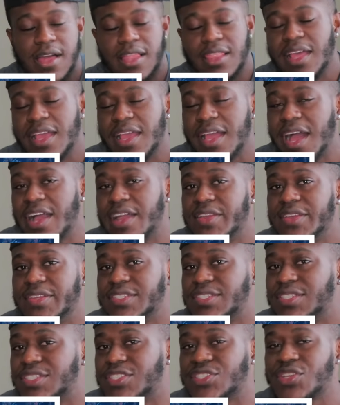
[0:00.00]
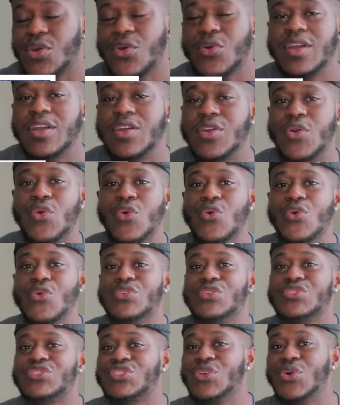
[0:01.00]
like how he is so
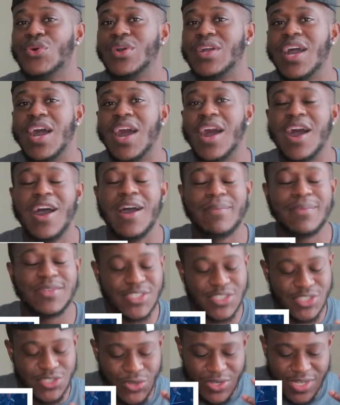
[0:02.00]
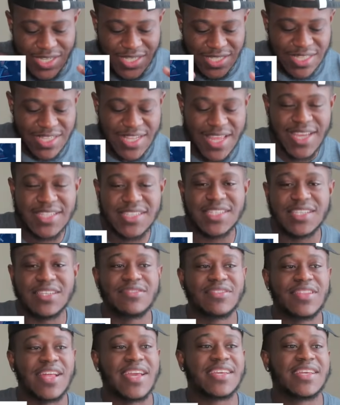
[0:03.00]
cool, so calm, and so
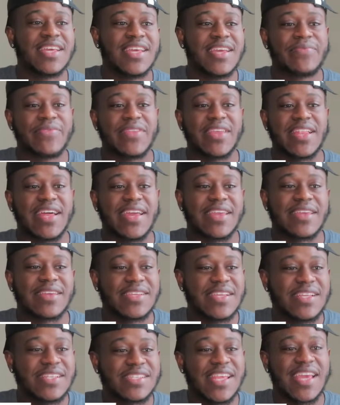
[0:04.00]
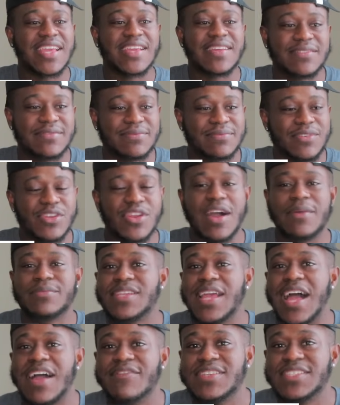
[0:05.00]
collective. Like it's like, you know what I'm
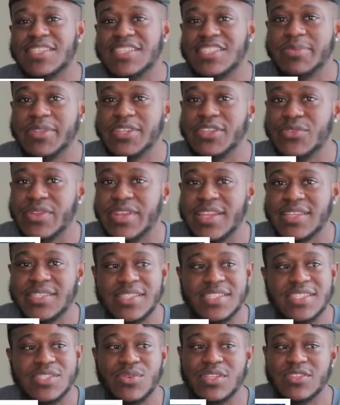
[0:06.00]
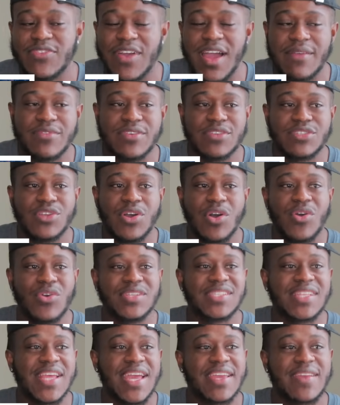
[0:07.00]
saying? Obviously, he's been doing this since he was 5 years
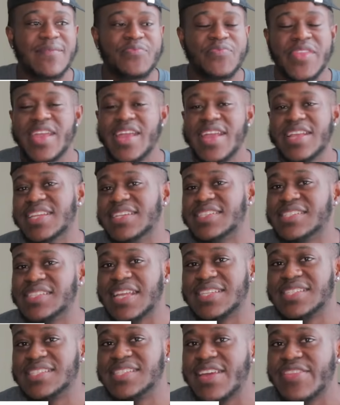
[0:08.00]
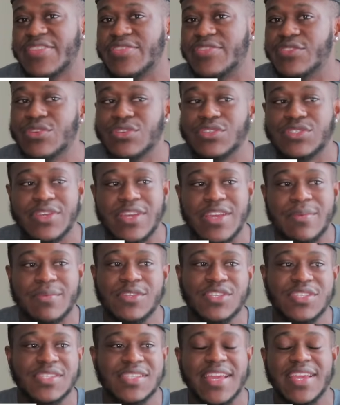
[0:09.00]
old. It's like, that's nothing new to him.
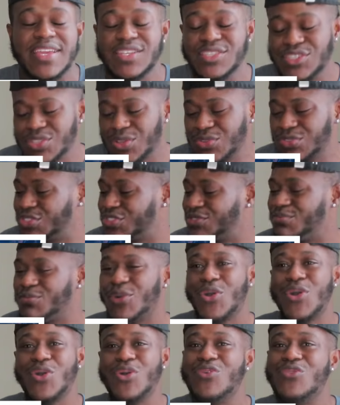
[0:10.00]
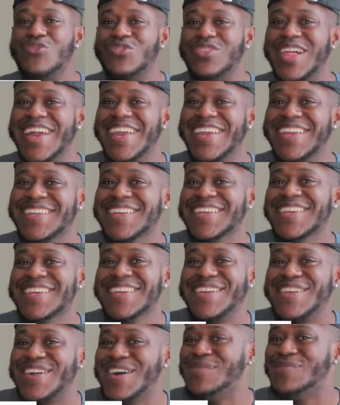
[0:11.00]
He's just like, he's so smooth. Like,
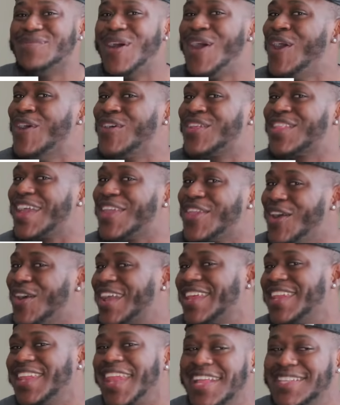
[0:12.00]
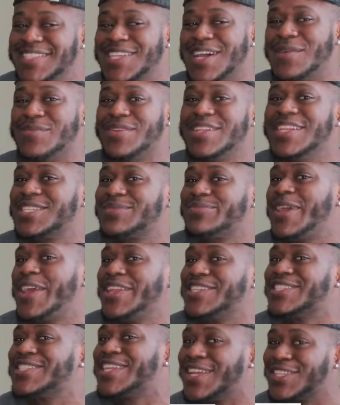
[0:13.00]
come on. Like, y'all cannot tell me this
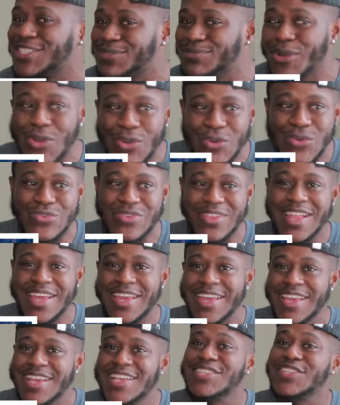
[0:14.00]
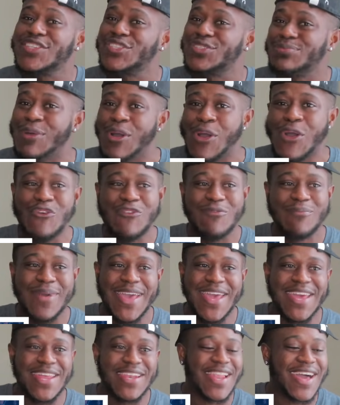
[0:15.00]
man is not smooth. He's a smooth
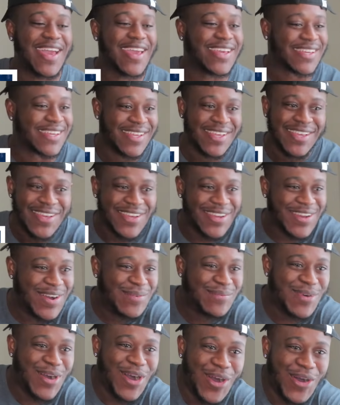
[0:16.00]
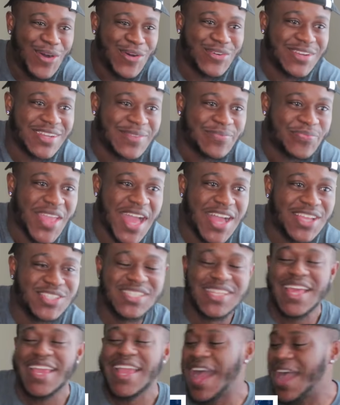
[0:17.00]
man. Like, come on. I
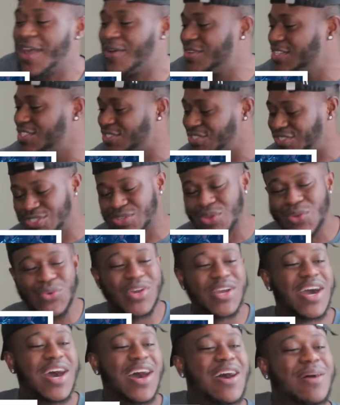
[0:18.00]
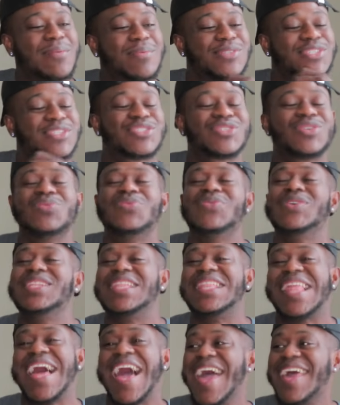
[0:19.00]
just like how he's just so calm and just so
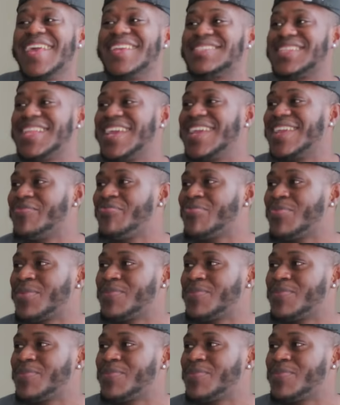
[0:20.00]
relaxed. Like,